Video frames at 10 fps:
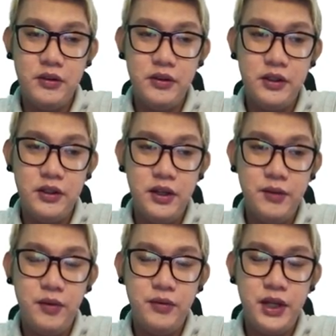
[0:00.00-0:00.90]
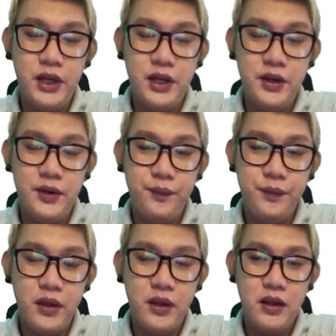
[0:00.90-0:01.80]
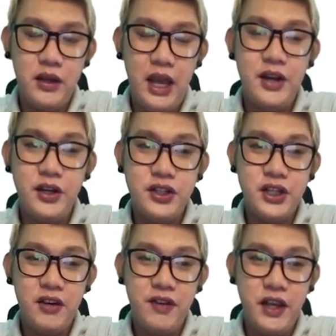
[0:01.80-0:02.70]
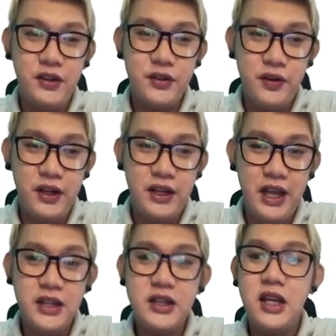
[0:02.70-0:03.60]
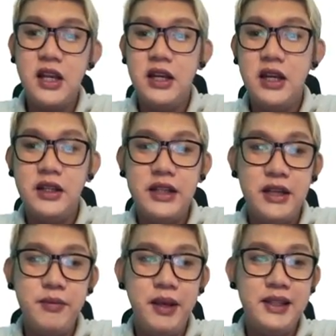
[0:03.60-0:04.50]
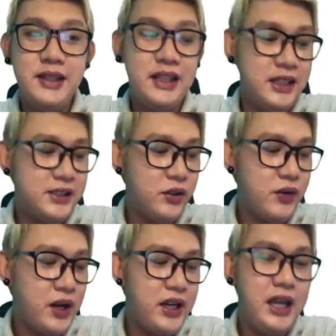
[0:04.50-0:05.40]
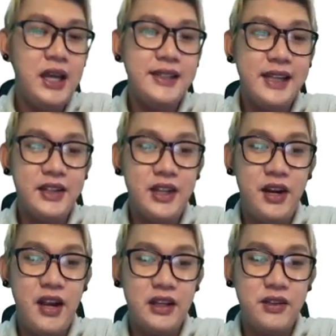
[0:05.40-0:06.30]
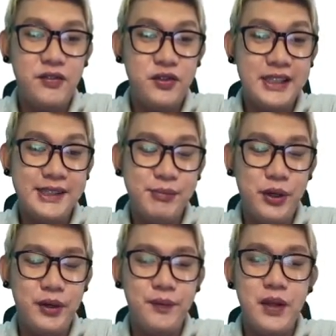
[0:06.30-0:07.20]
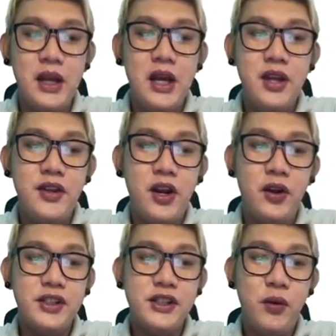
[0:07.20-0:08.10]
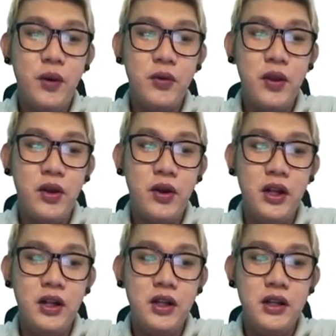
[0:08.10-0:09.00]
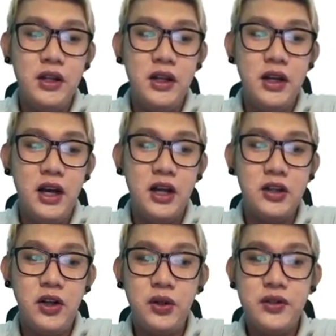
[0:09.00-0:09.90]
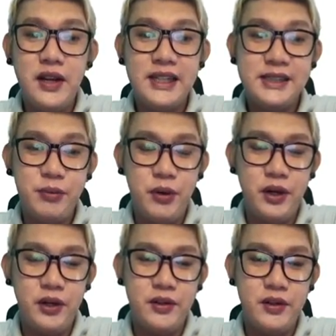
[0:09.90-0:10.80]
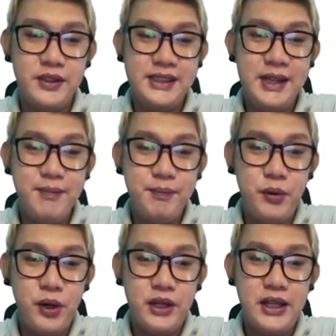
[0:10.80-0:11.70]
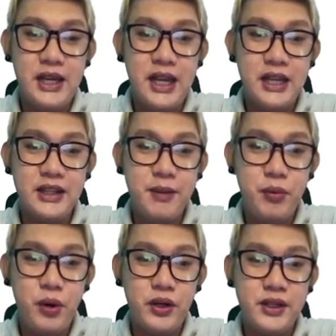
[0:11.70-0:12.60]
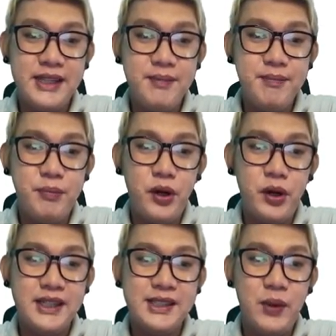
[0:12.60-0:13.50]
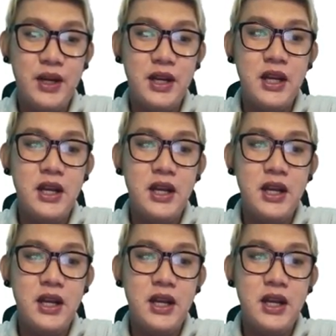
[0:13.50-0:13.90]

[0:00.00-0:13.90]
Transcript: the energy of ion gradient, that means it is already a secondary active transport. There are also what we call co-transport, symport and antiport. Symport is when